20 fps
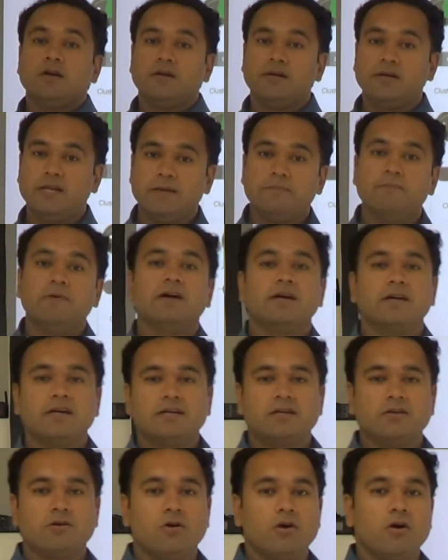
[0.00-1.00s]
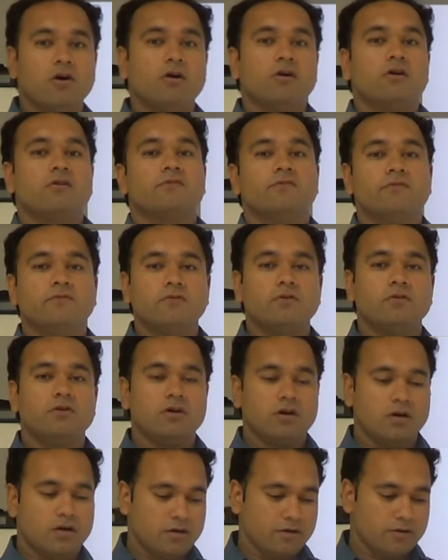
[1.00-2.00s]
debug it, or
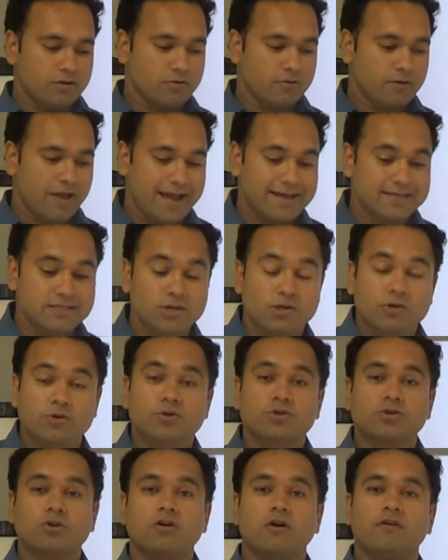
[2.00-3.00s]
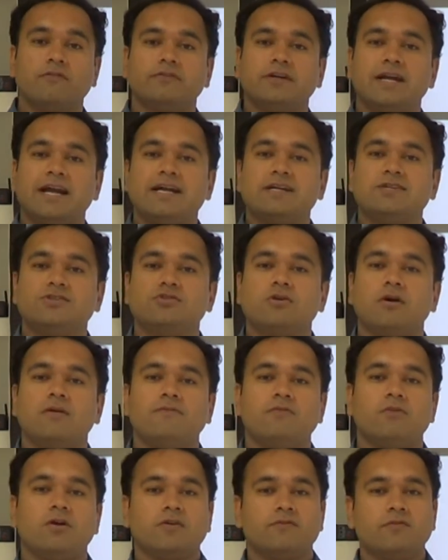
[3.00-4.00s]
execution of that
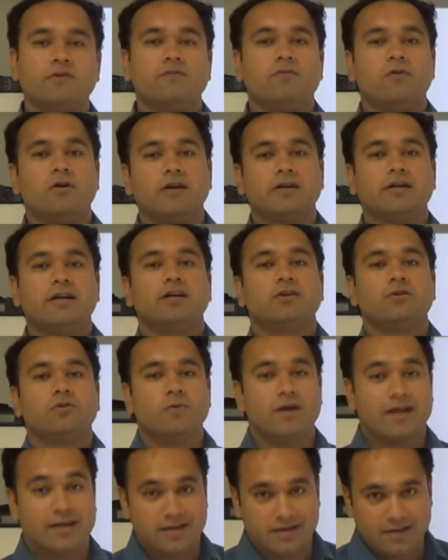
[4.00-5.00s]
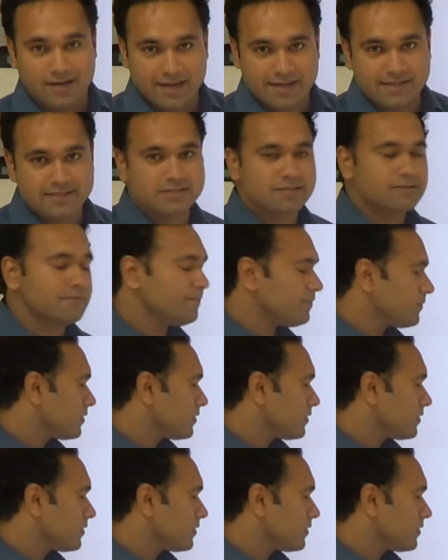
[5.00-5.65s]
job, what we wanted to analyze,